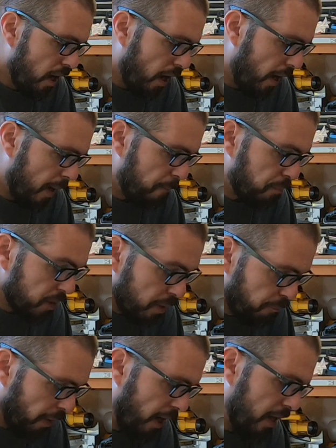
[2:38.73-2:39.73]

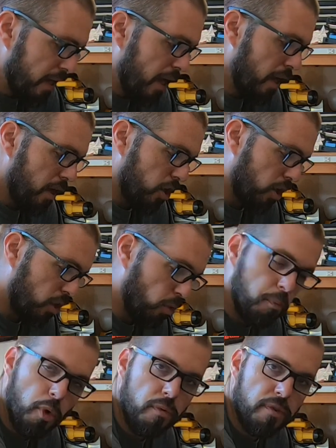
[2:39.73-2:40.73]
But you're gonna
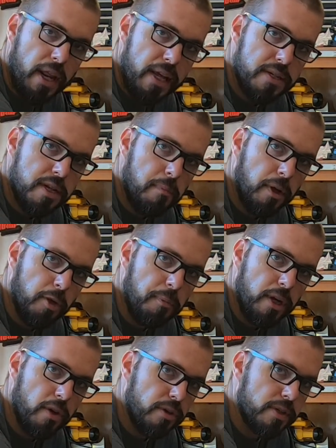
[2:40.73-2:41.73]
remove an 18
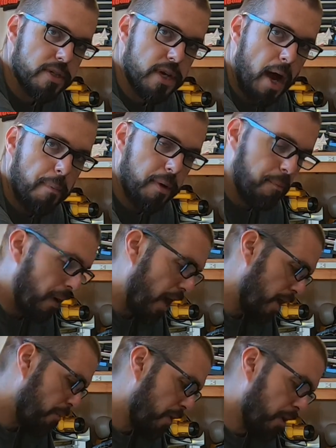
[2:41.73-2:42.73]
millimeter at the top and
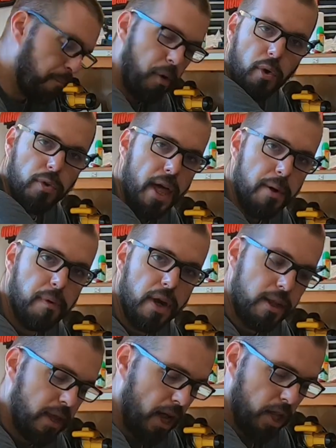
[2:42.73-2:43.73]
bottom, pull that
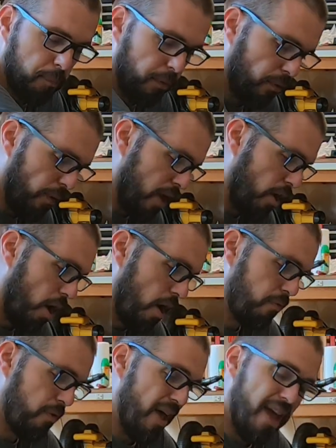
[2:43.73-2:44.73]
brake caliper right
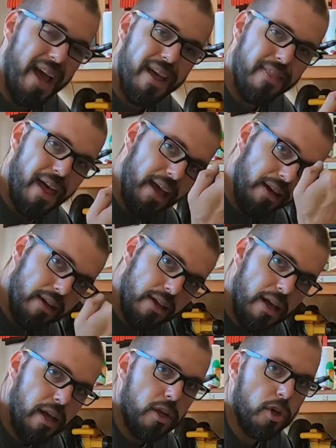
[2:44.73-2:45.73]
off, and then
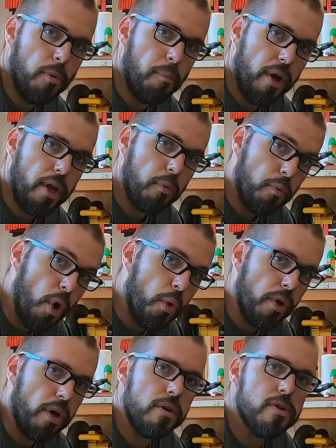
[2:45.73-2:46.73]
your brake
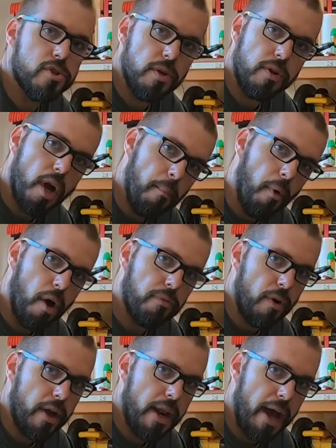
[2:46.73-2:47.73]
rotor should come
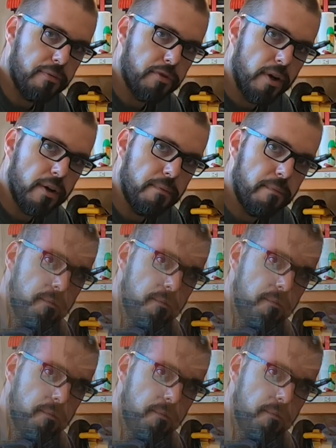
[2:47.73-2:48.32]
off right after.